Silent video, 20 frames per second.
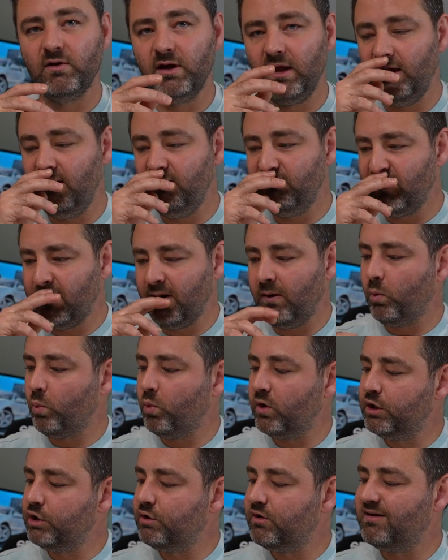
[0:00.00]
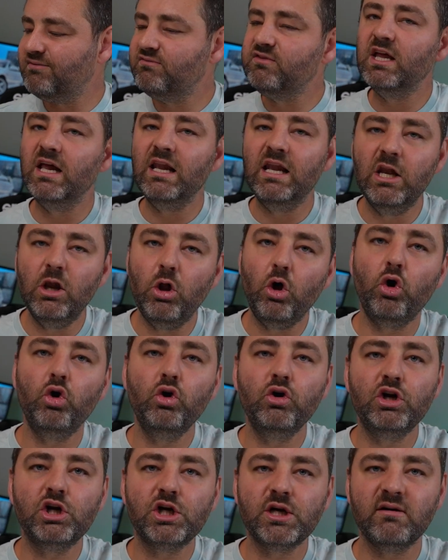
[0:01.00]
Even when you have the
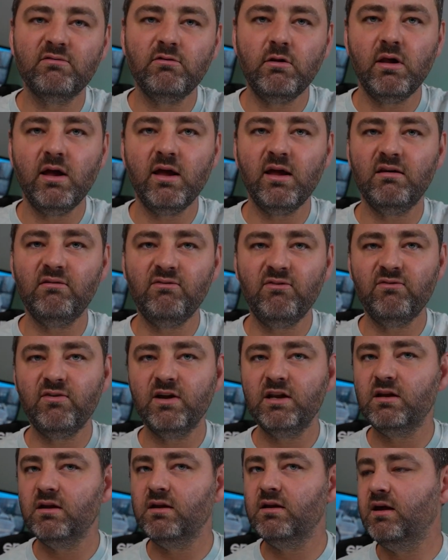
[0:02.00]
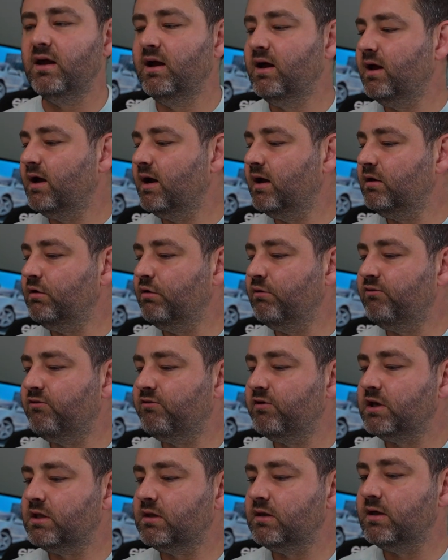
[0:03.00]
long travel kit fitted and you
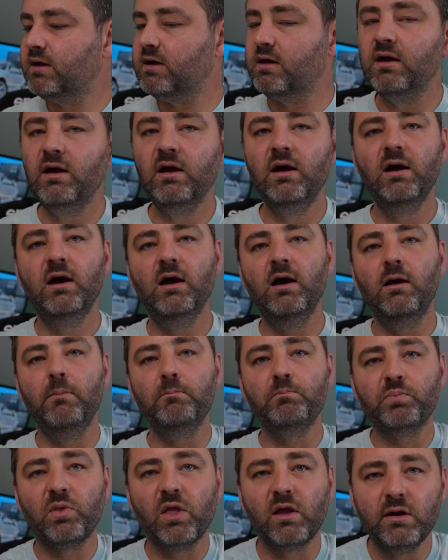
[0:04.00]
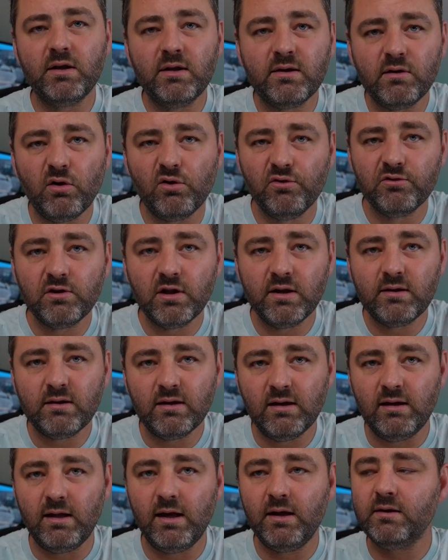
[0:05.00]
fit the softest
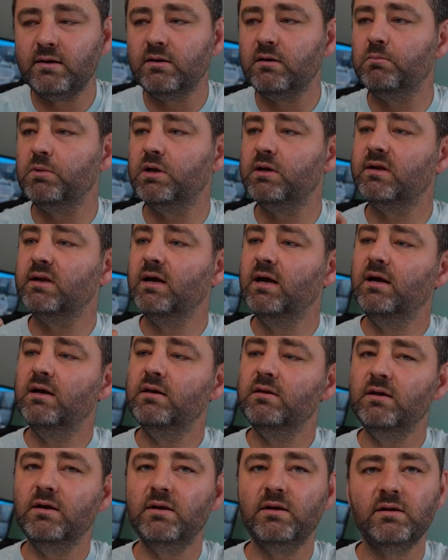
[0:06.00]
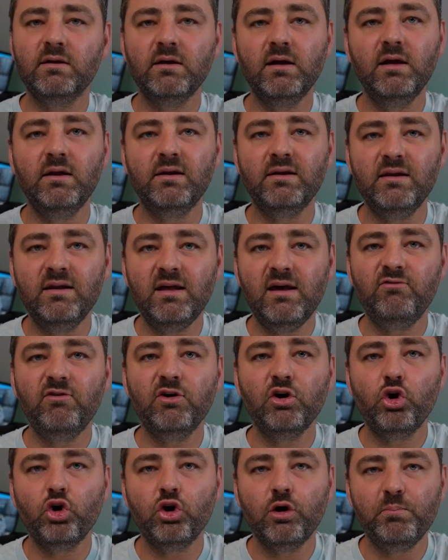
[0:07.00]
elastomers, this is
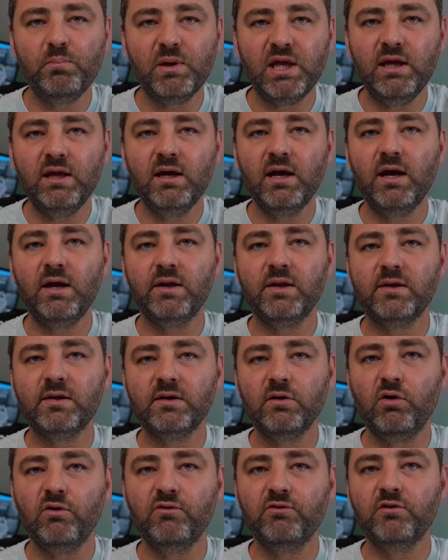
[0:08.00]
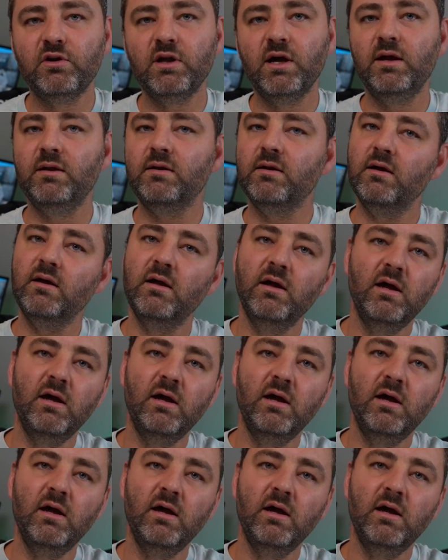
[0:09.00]
never going to be as soft as